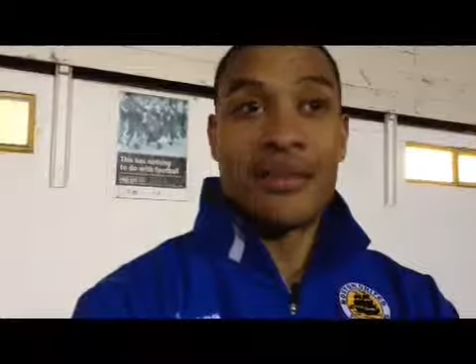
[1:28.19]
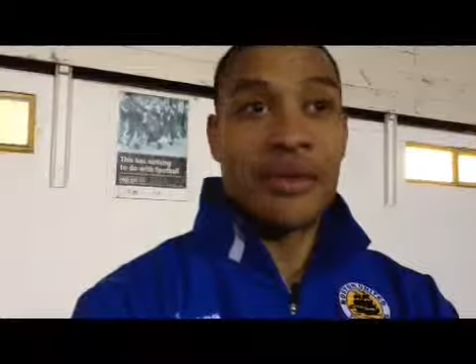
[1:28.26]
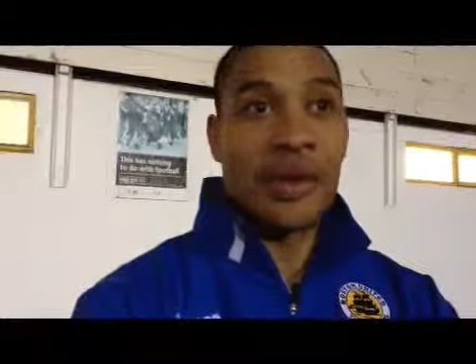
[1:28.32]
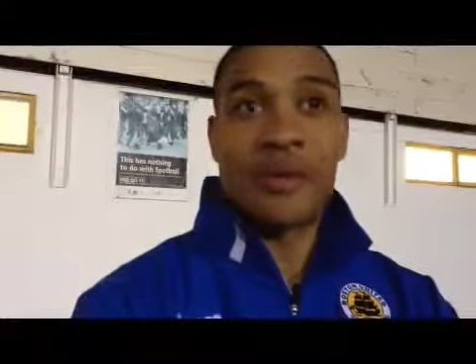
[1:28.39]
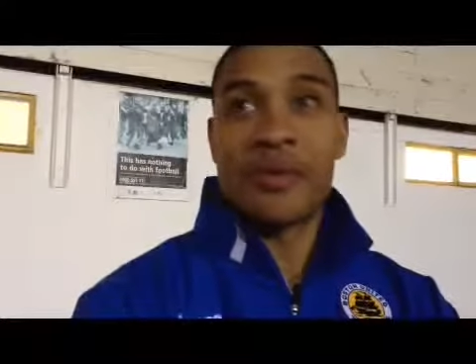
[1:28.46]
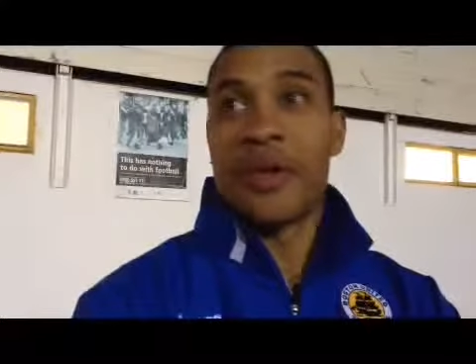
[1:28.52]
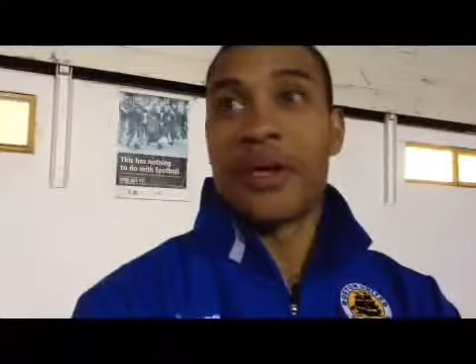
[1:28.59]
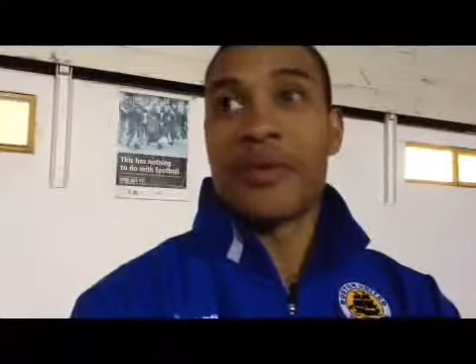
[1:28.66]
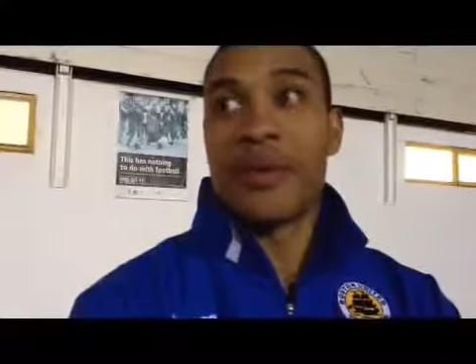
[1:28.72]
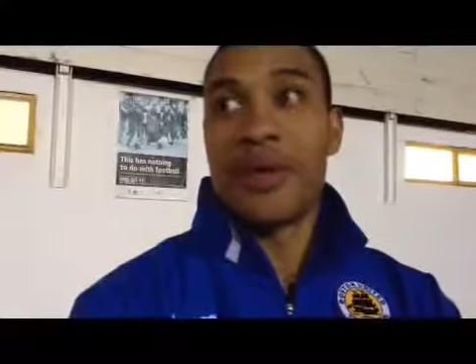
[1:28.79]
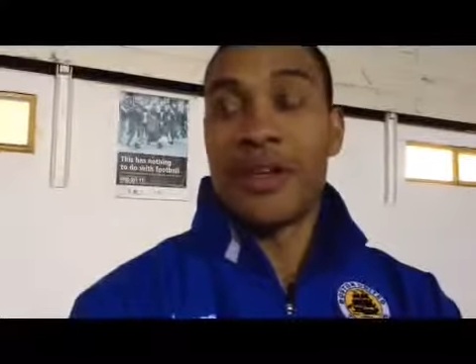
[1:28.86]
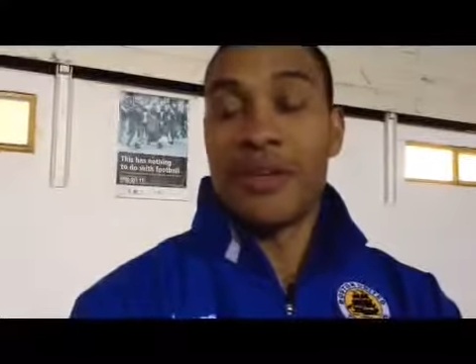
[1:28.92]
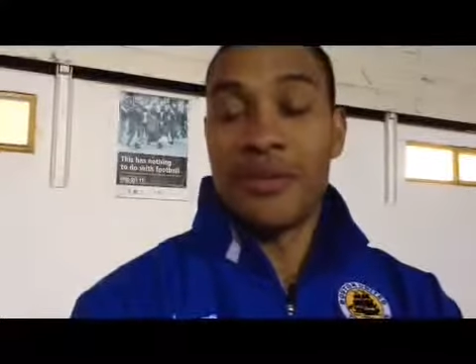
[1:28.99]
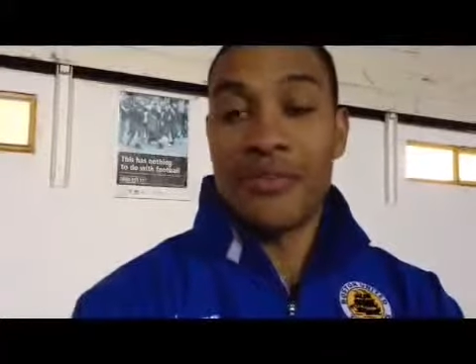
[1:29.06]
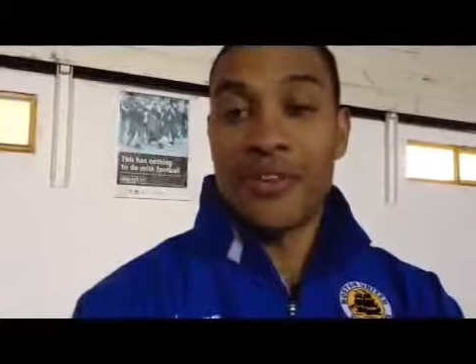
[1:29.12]
uh, we,
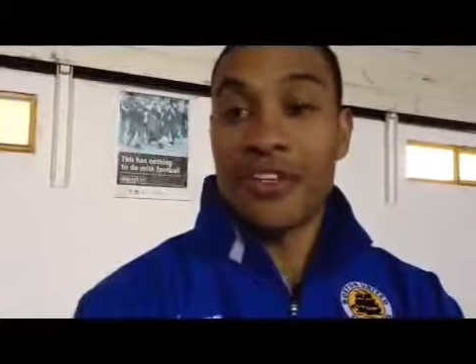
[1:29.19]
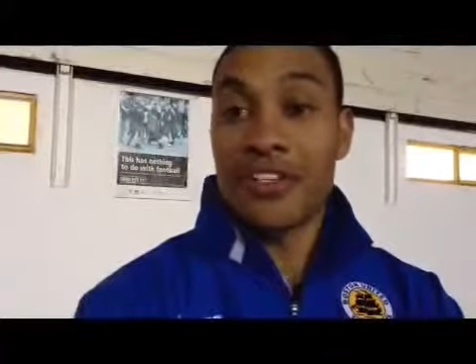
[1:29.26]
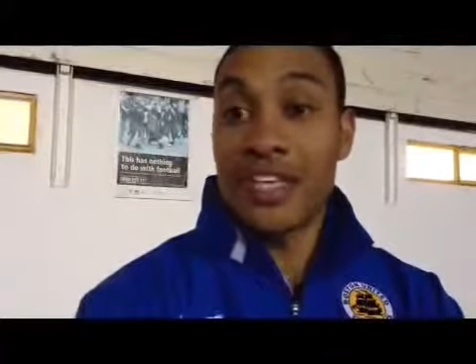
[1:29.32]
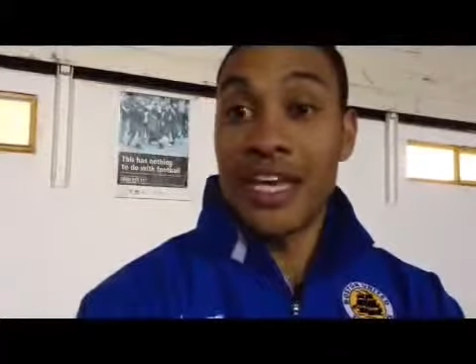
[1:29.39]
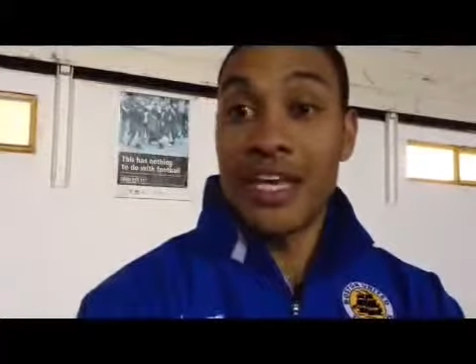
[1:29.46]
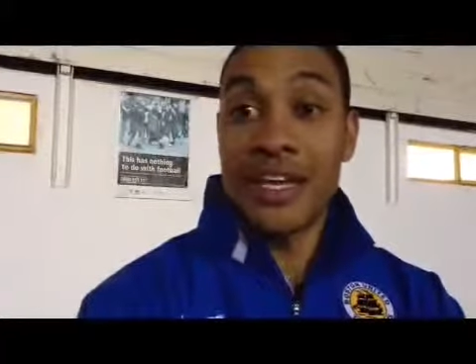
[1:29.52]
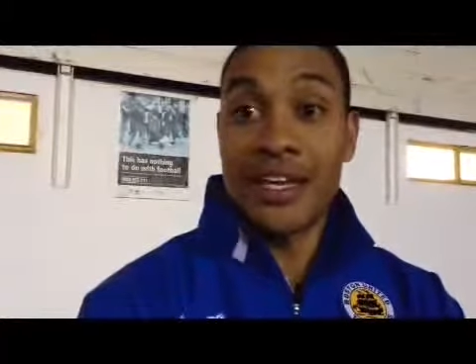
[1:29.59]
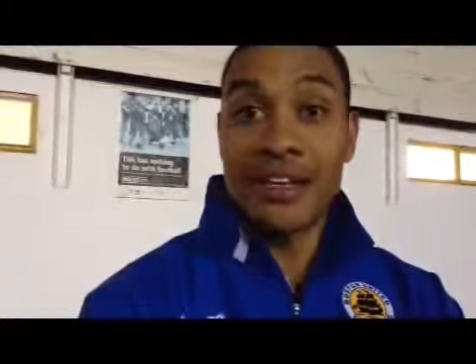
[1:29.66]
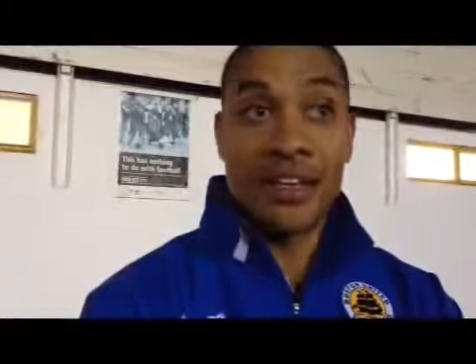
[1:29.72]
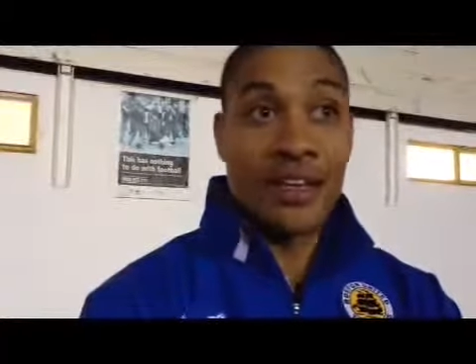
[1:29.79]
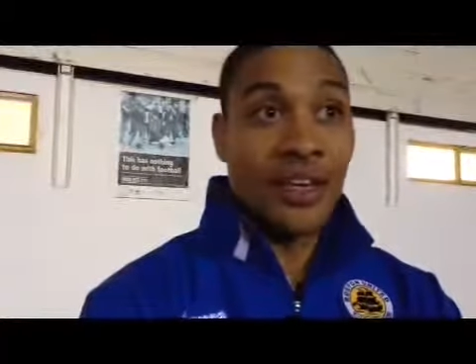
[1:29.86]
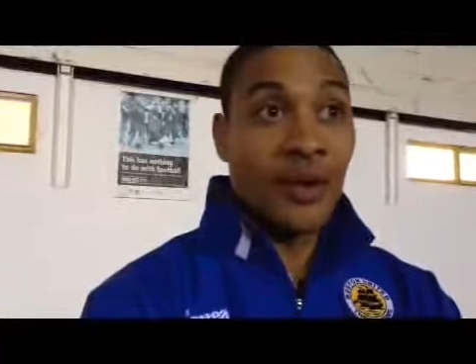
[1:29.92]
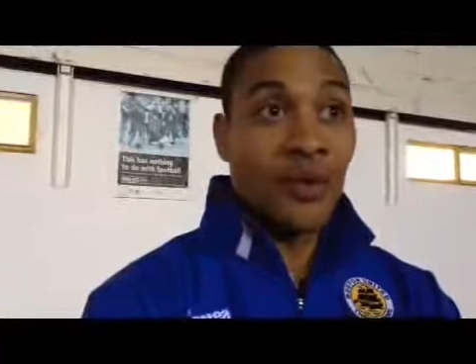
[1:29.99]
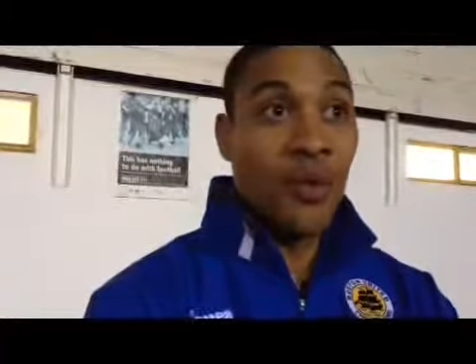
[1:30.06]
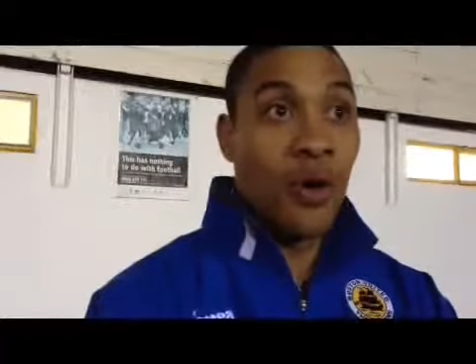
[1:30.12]
we, we've conceded
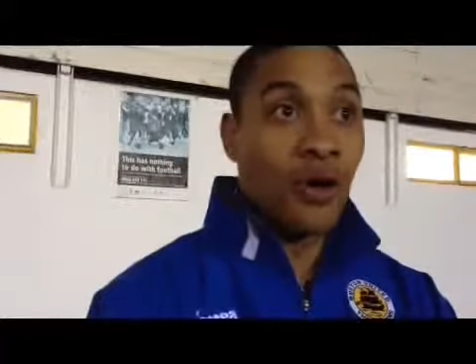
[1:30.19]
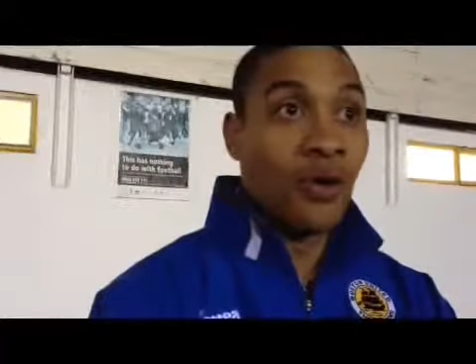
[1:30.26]
one